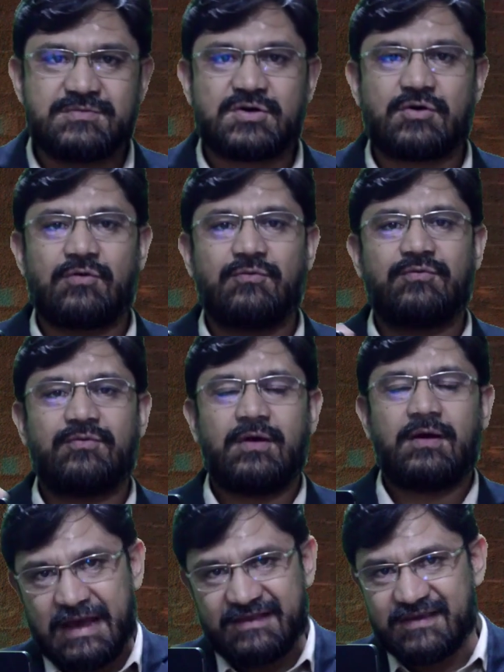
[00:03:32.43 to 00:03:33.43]
sort of
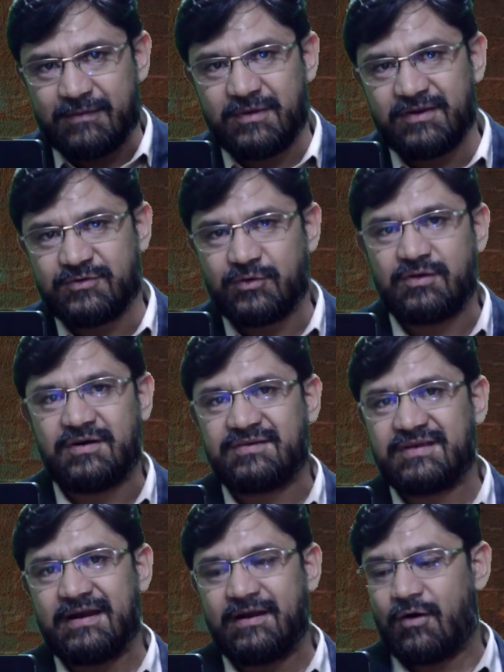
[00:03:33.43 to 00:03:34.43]
SI based
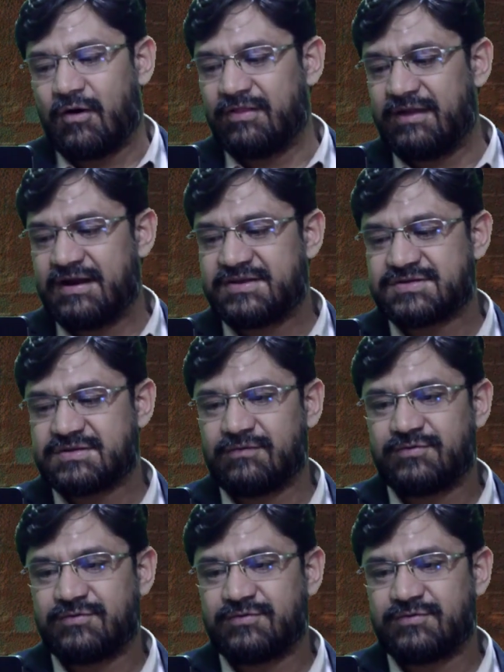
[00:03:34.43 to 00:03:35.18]
units and all that stuff.